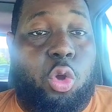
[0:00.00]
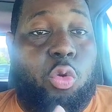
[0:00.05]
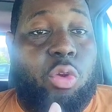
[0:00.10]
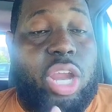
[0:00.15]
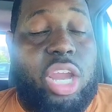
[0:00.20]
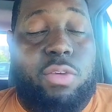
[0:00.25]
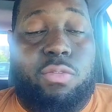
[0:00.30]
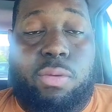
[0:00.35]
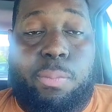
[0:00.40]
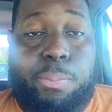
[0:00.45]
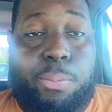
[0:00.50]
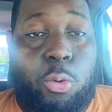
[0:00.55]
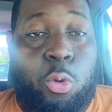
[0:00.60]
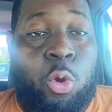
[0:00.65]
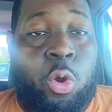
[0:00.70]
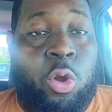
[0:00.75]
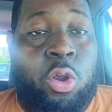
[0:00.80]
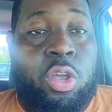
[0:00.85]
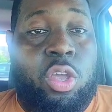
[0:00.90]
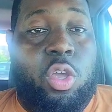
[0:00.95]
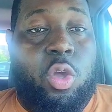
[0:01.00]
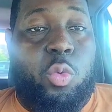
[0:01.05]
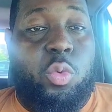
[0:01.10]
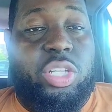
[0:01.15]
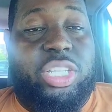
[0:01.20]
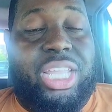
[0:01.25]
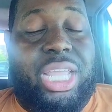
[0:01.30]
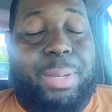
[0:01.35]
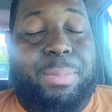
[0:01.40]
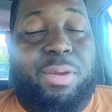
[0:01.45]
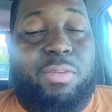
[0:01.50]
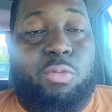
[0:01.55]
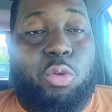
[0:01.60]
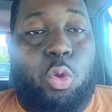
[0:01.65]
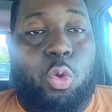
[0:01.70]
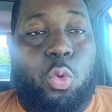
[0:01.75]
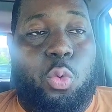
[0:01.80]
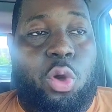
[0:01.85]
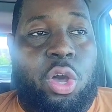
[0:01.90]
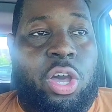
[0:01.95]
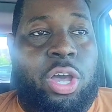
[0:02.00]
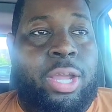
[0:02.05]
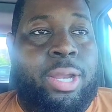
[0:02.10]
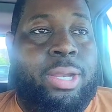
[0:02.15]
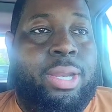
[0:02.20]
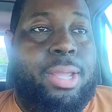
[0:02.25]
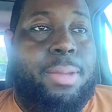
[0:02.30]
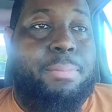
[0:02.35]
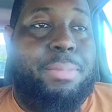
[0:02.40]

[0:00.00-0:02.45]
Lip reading: great rapport with him and Roquan,